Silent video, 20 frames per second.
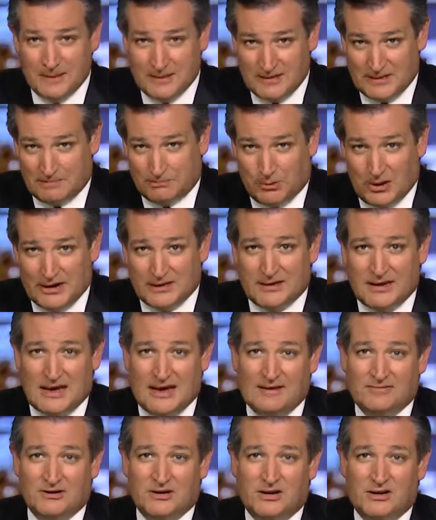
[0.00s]
that Brett
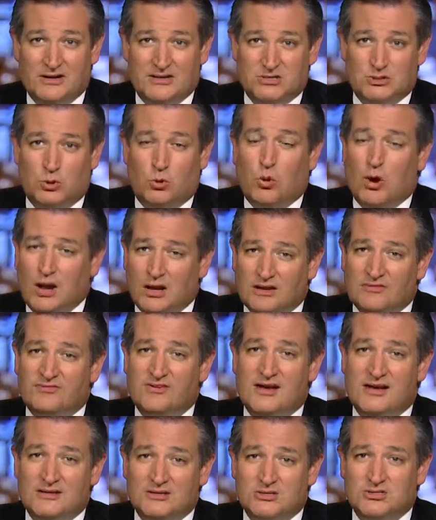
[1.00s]
Kavanaugh is
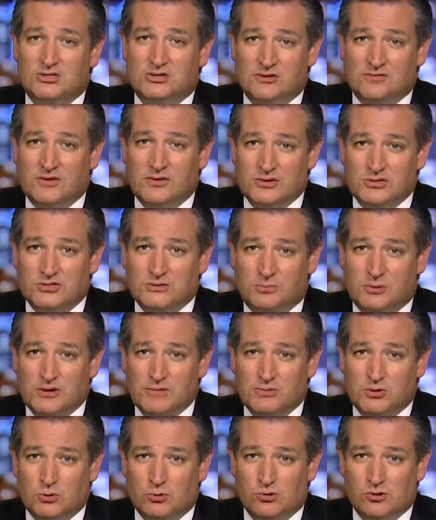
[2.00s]
qualified to serve on the
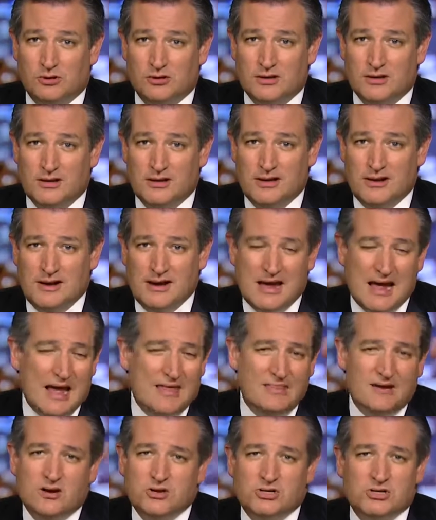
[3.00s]
Supreme Court,
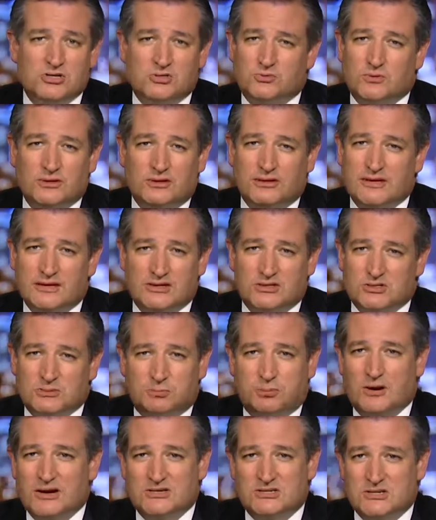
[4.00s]
and they're just really
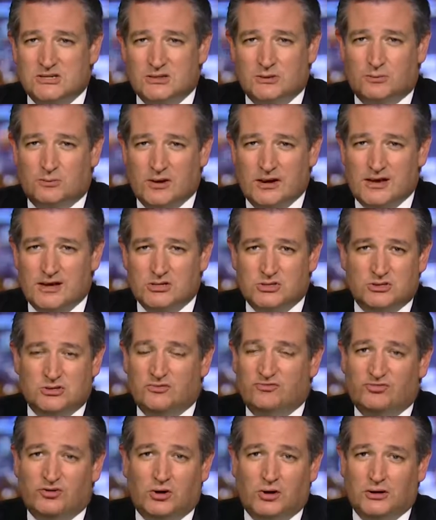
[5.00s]
expressing the rage of
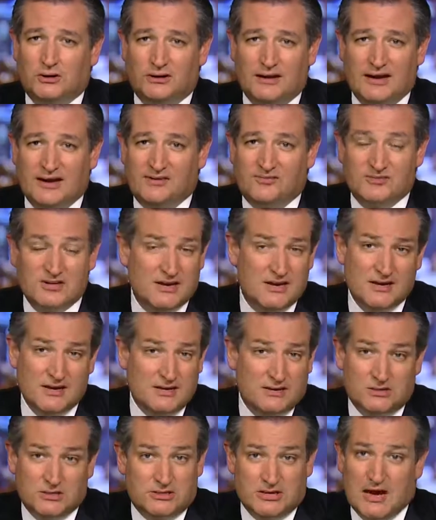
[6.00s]
the far left
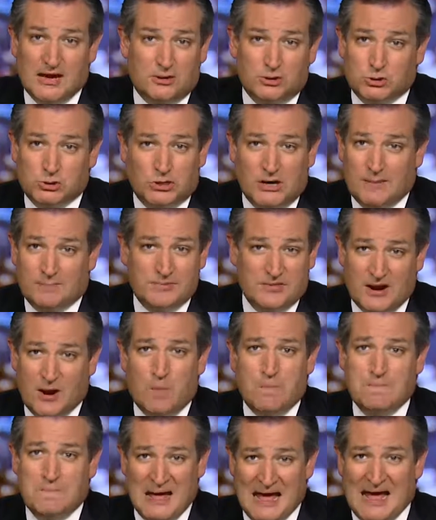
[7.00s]
to Donald Trump.
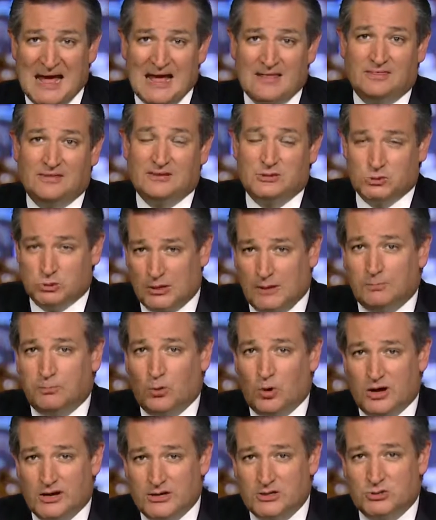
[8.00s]
They're mad that Trump
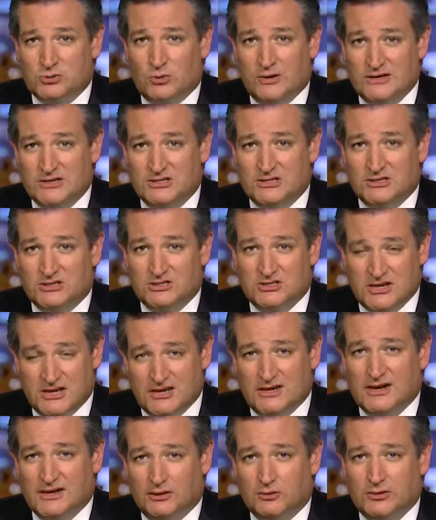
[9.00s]
won in twenty
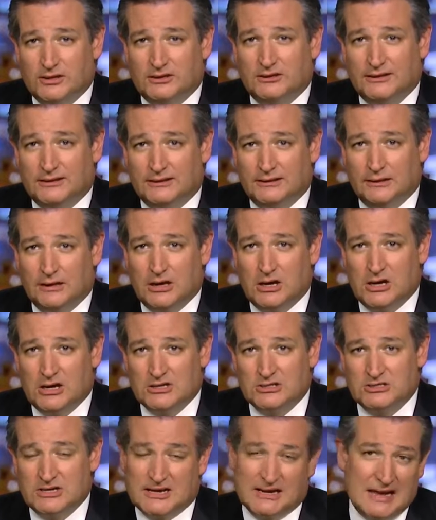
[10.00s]
sixteen and Hillary Clinton
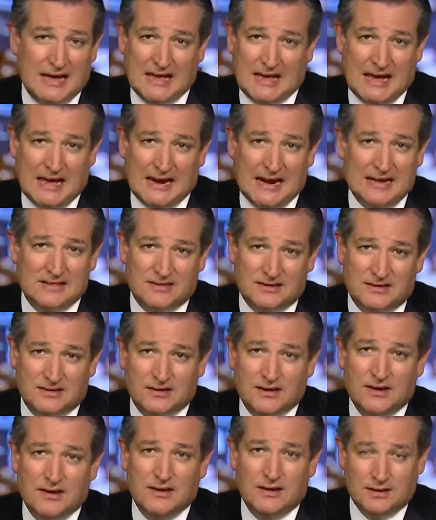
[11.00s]
lost. And, and, and I
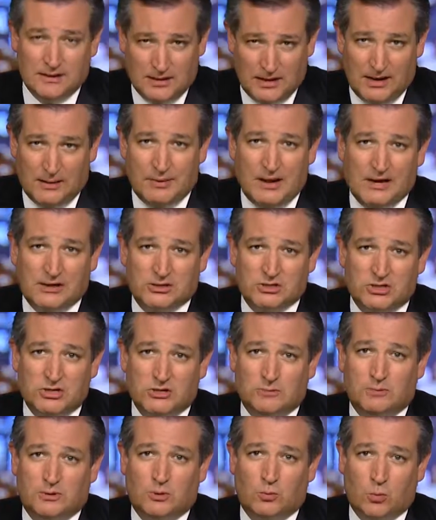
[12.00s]
think come
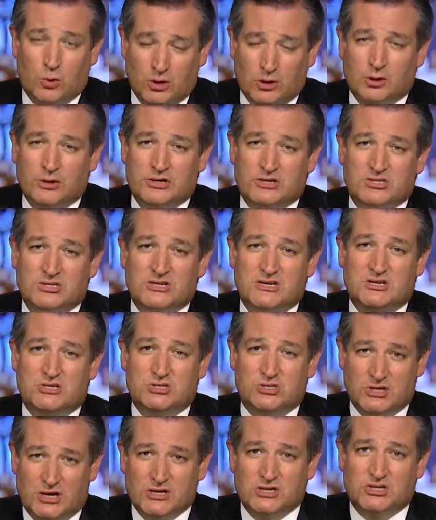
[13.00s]
October, we're going to see
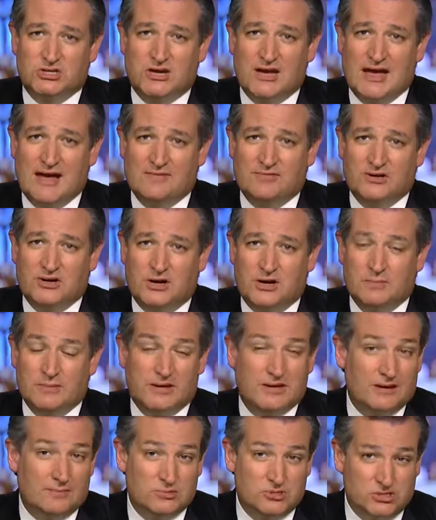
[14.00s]
Judge Kavanaugh
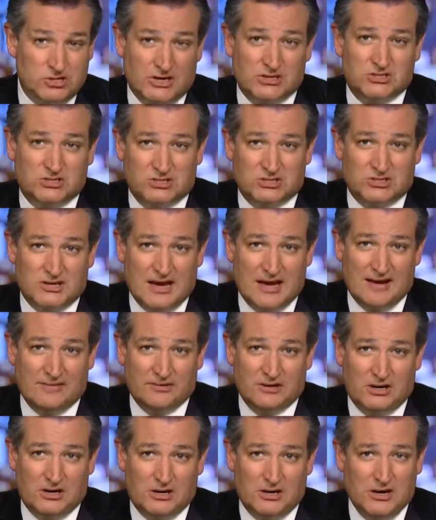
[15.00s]
become Justice
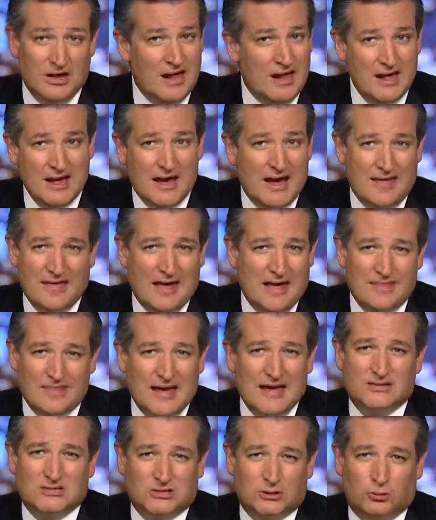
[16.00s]
Kavanaugh. And,
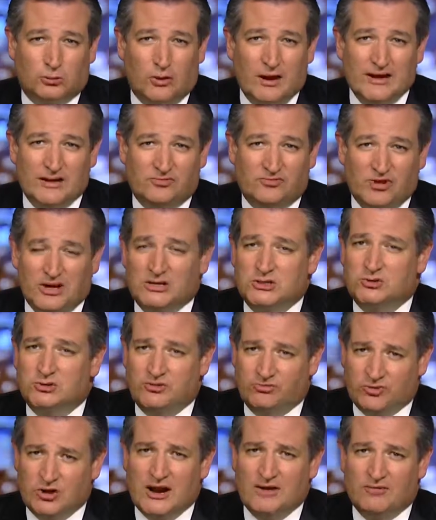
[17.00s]
and that's a great
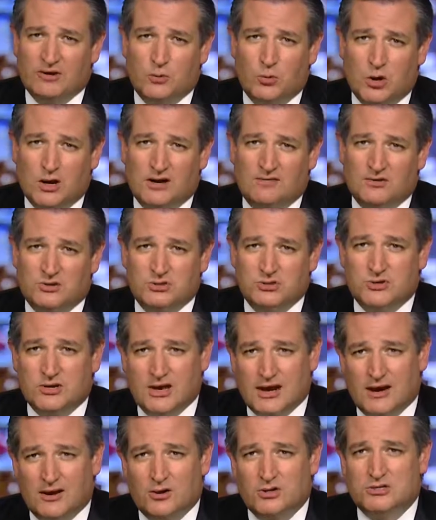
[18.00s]
victory for every one of us who
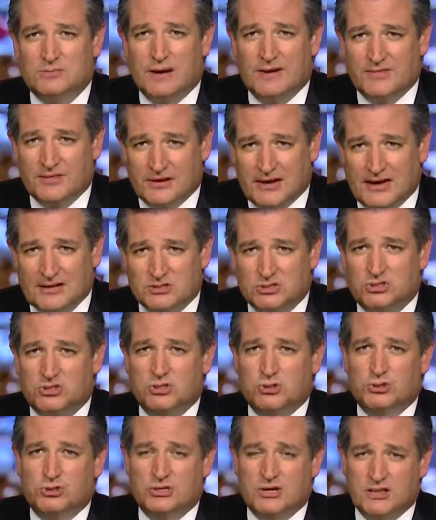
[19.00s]
cares about the
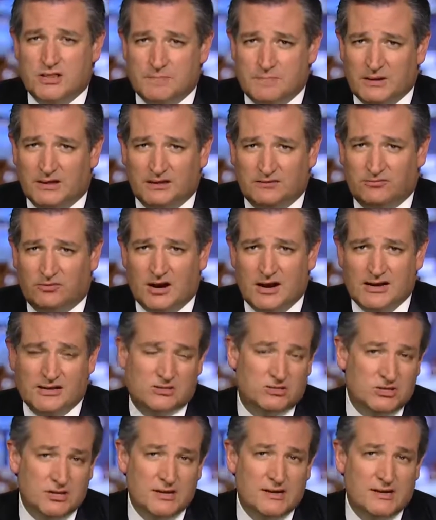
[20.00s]
Constitution and the Bill of
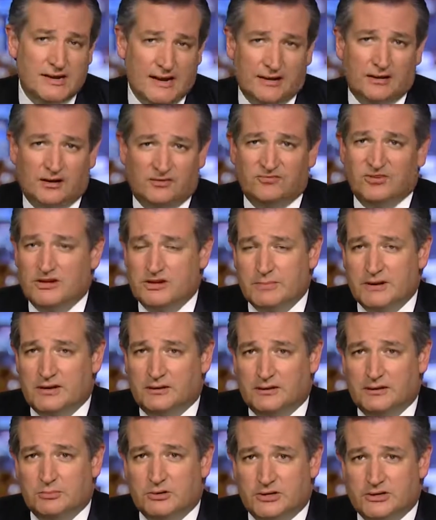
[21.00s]
Rights and our
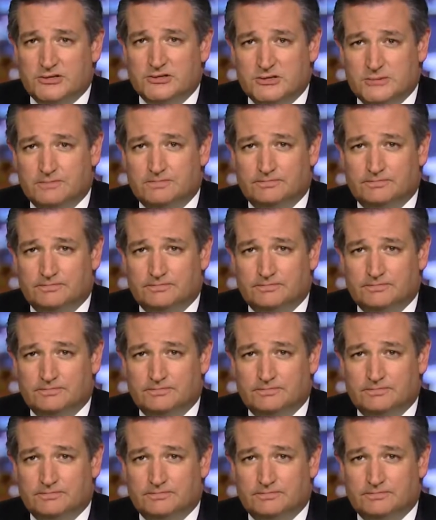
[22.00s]
fundamental liberties.